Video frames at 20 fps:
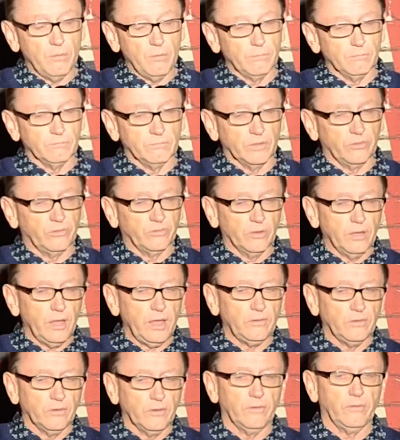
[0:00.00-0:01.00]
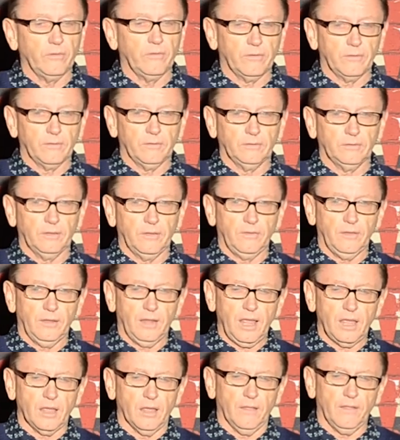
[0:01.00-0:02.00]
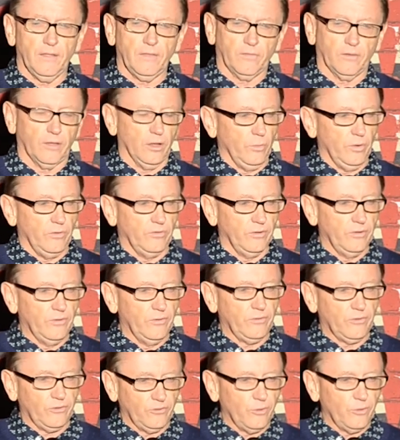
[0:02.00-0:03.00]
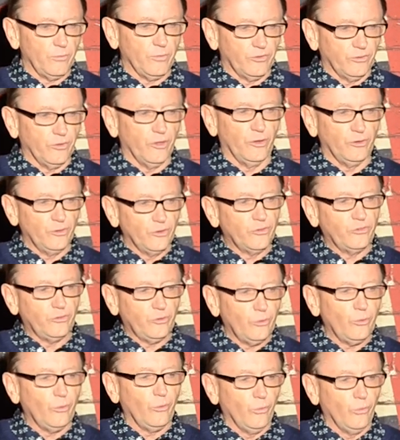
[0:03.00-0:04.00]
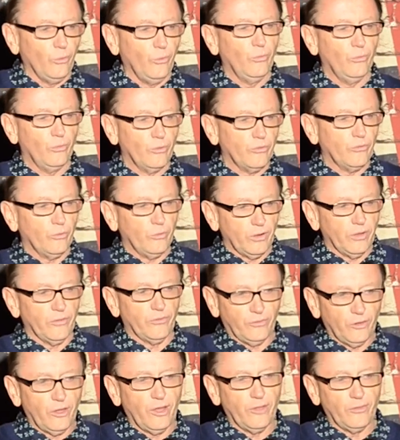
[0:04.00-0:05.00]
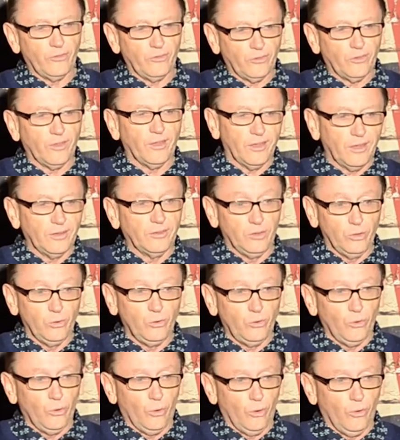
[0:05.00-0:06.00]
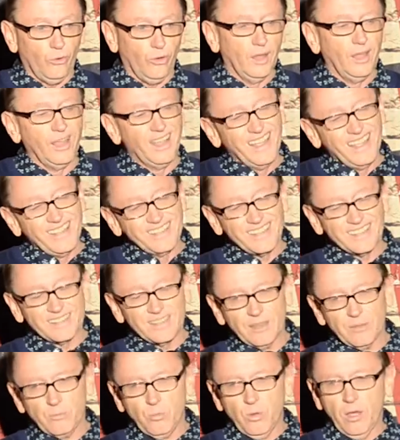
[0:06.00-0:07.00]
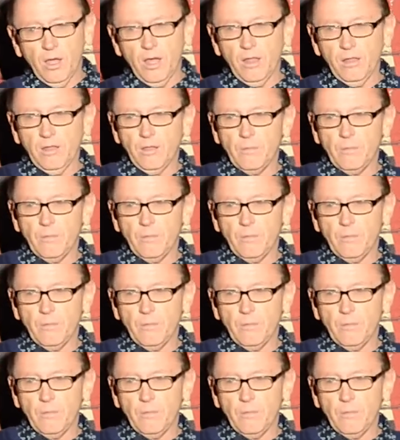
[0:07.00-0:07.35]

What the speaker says: I'm a scientist. I said, oh, that's a coincidence because I'm a scientist too. What sort of science do you do? She said, well,